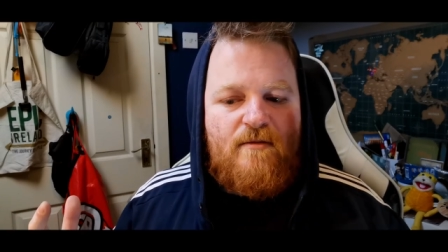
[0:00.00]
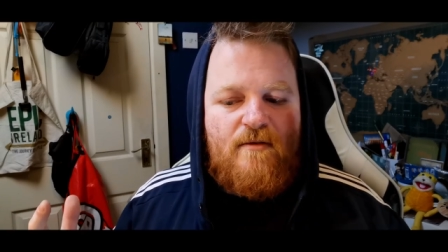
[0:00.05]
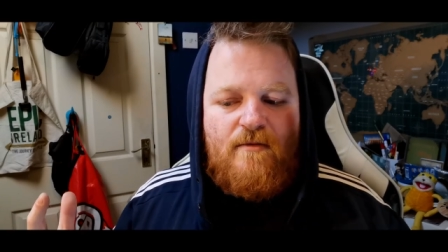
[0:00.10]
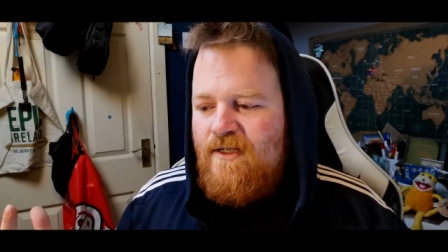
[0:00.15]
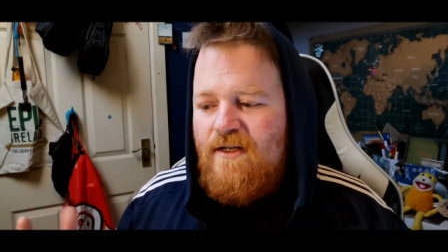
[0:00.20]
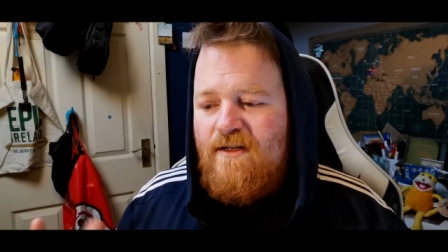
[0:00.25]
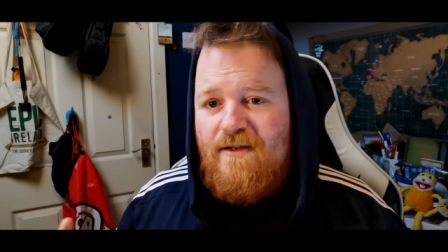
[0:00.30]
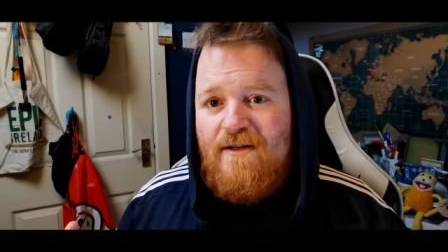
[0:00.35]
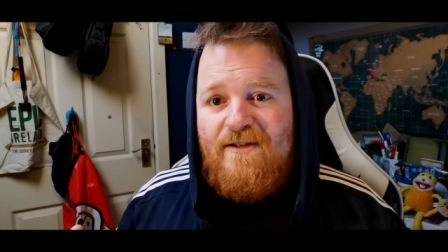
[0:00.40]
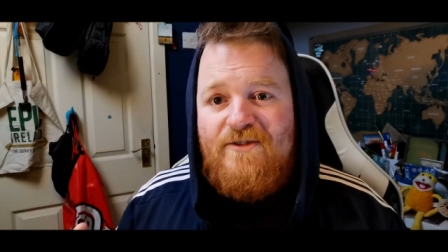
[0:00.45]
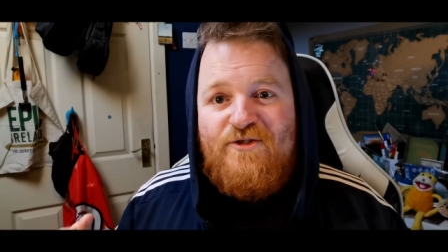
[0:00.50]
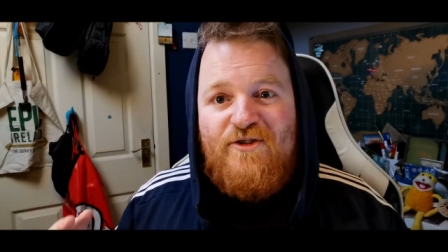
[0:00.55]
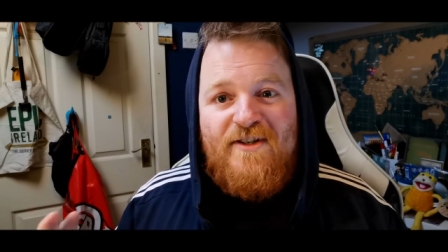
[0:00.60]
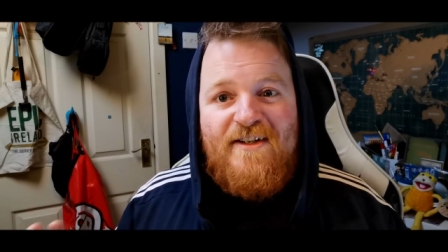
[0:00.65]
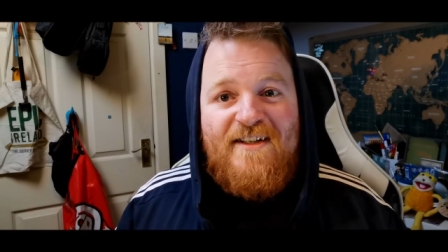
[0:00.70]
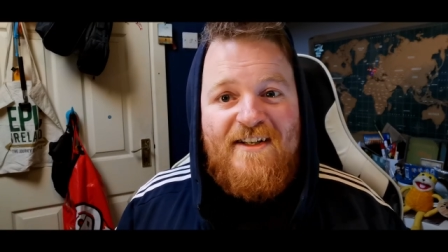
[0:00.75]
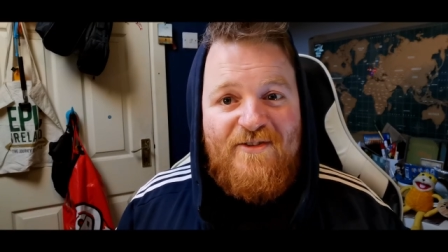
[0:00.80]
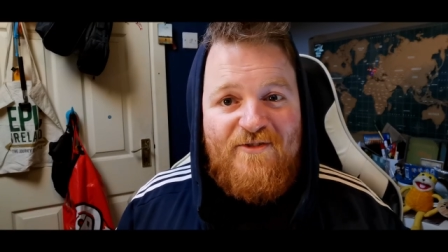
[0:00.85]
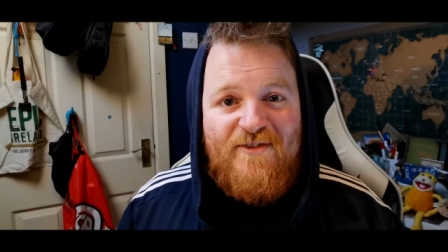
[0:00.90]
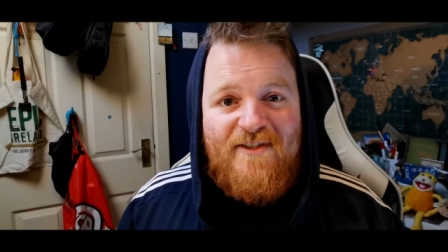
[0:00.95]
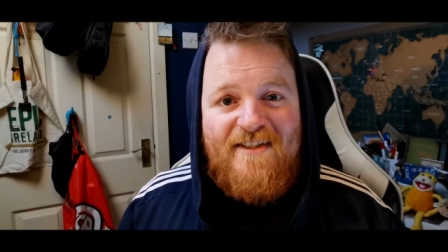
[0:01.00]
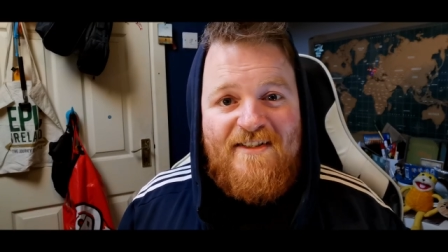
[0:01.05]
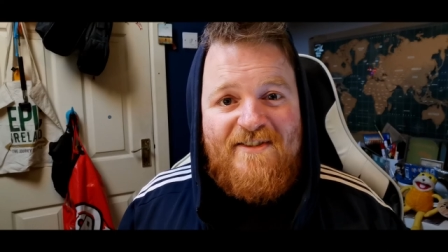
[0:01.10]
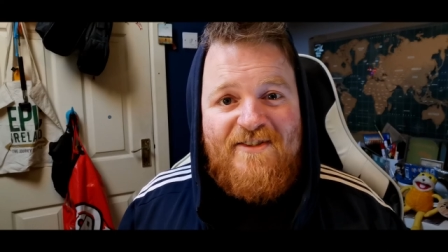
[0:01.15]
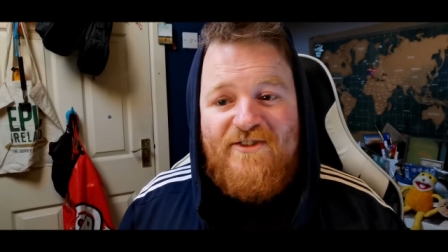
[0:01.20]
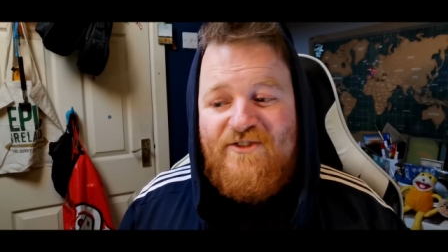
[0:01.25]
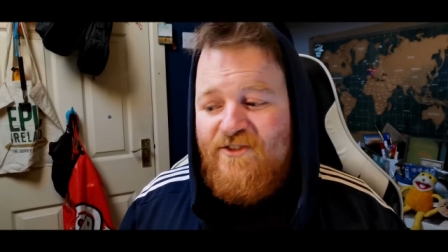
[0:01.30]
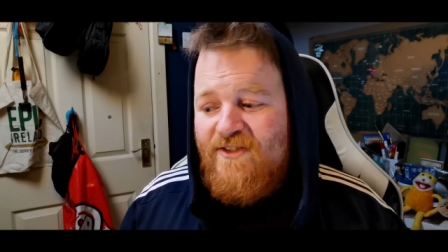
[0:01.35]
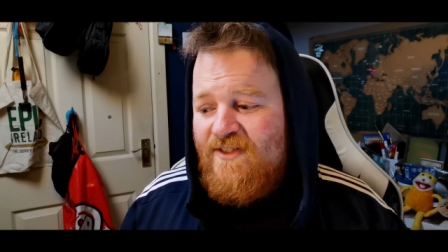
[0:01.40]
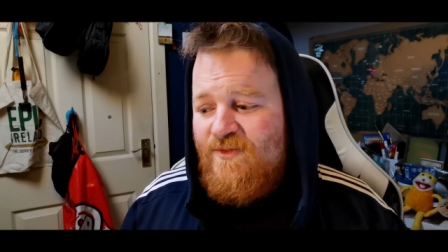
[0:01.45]
and I'm not trying to get
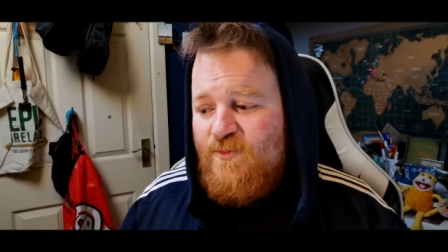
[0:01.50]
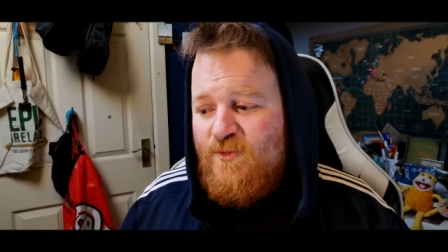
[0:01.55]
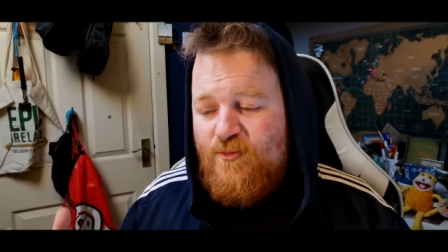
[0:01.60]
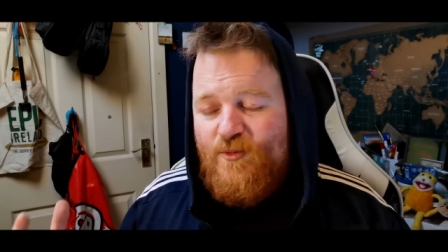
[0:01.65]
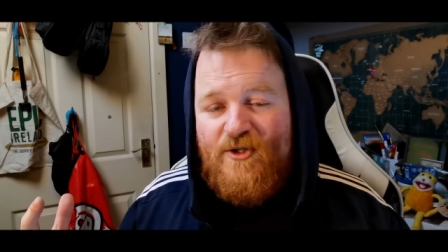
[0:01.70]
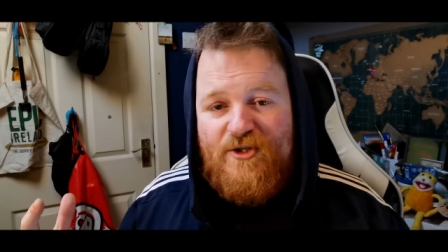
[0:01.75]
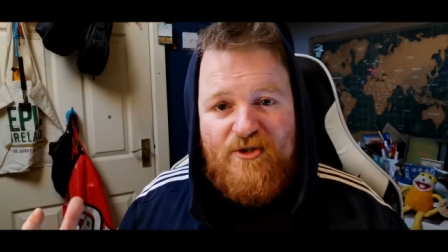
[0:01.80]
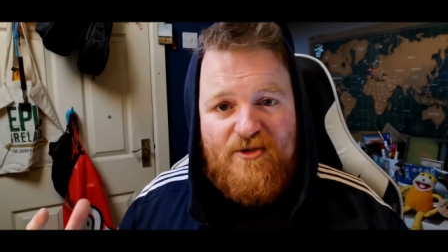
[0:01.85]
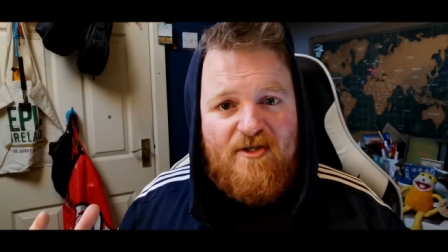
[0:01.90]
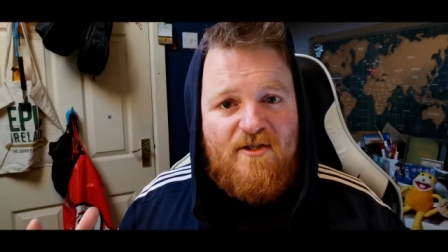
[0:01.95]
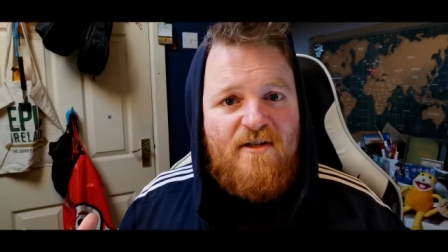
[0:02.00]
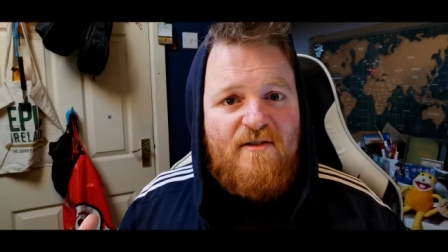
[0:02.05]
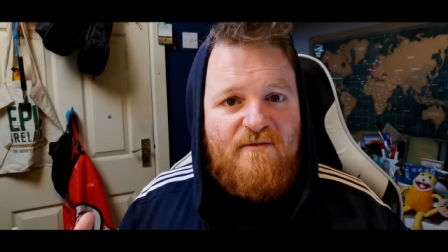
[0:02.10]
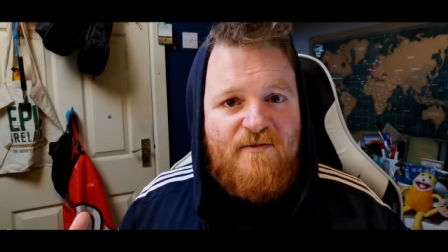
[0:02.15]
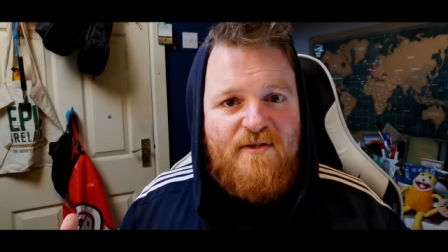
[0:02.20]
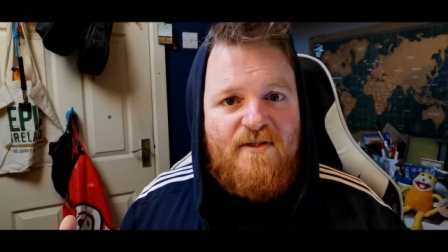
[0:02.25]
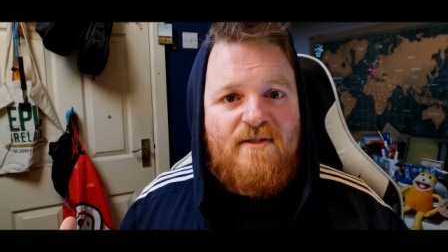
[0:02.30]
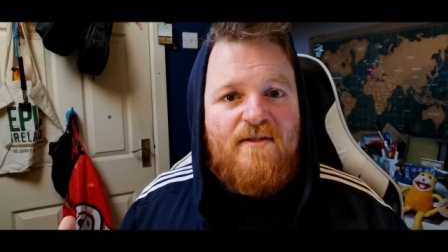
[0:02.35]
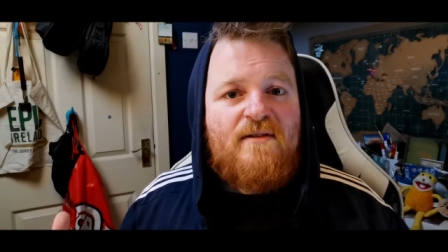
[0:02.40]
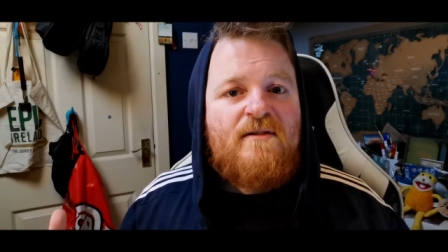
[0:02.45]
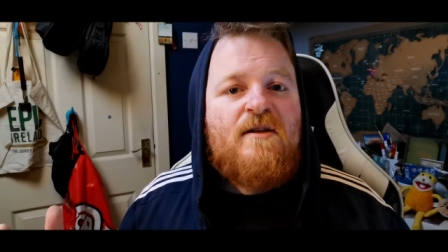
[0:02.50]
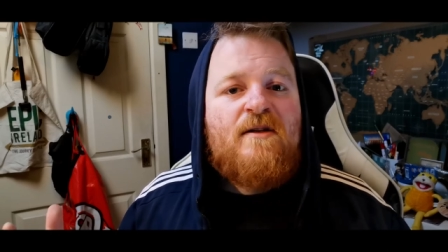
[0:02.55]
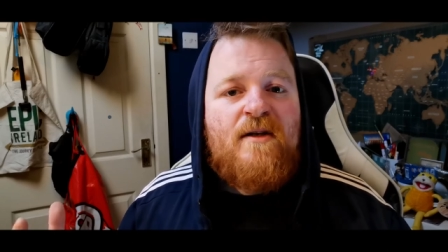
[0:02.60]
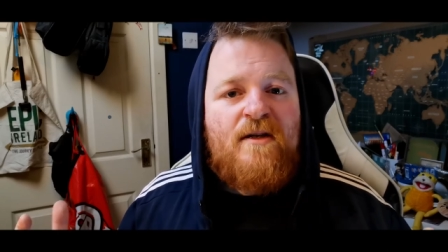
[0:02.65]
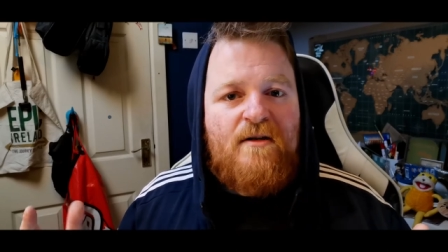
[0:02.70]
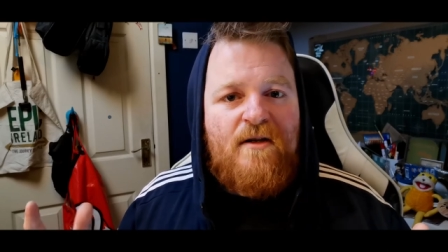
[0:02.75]
religious or anything, but we should all feel